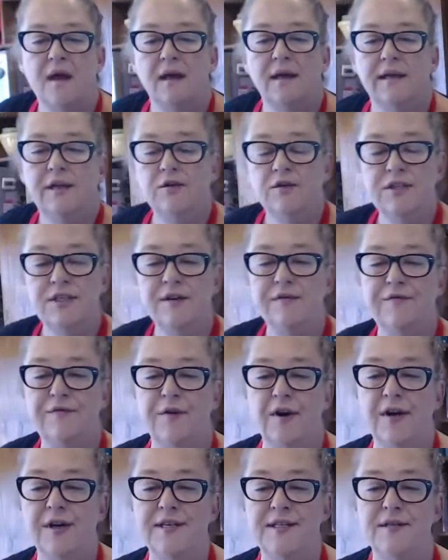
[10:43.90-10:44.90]
Guilty of
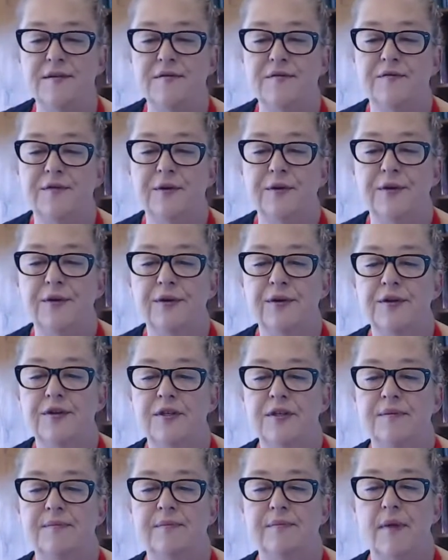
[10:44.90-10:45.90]
frozen food.
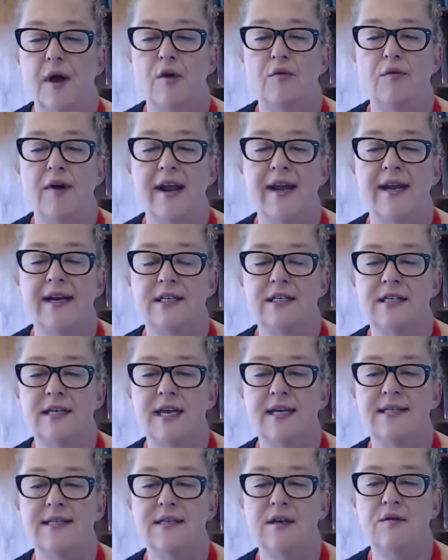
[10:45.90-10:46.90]
Erect,
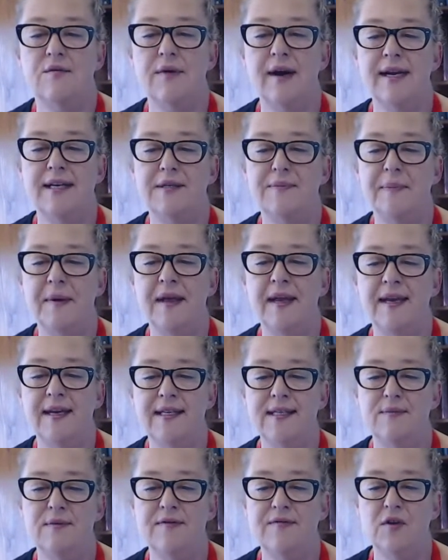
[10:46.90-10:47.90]
yes, erect
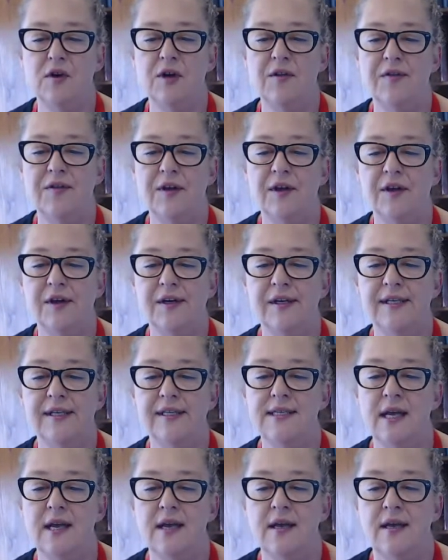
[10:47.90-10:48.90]
peaks. We've got
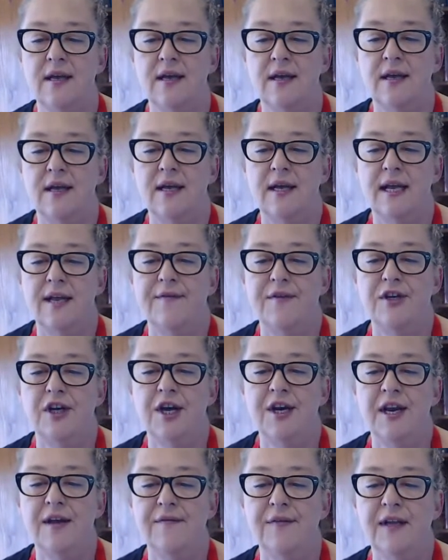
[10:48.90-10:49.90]
those. If you
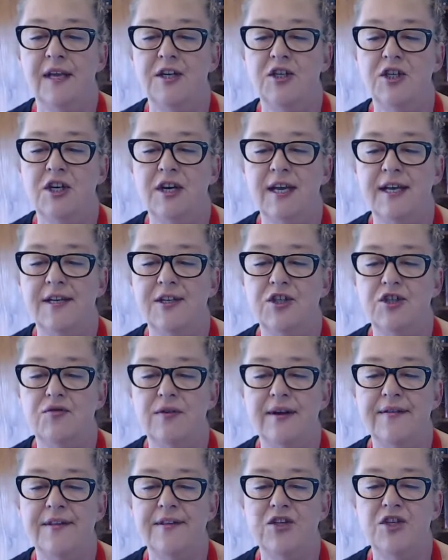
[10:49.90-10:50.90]
don't have KitchenAid,
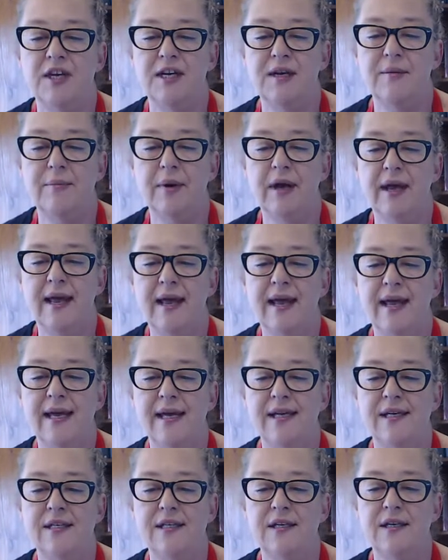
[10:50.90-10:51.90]
shred the chicken by
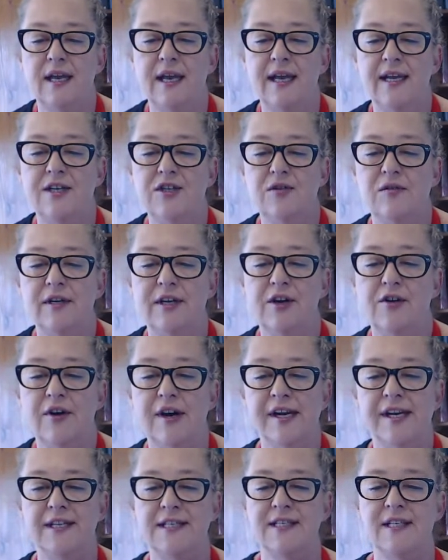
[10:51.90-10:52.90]
hand and heat all
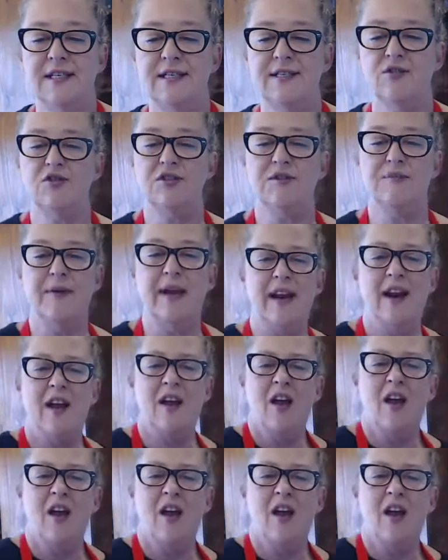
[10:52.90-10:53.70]
ingredients in a saucepan.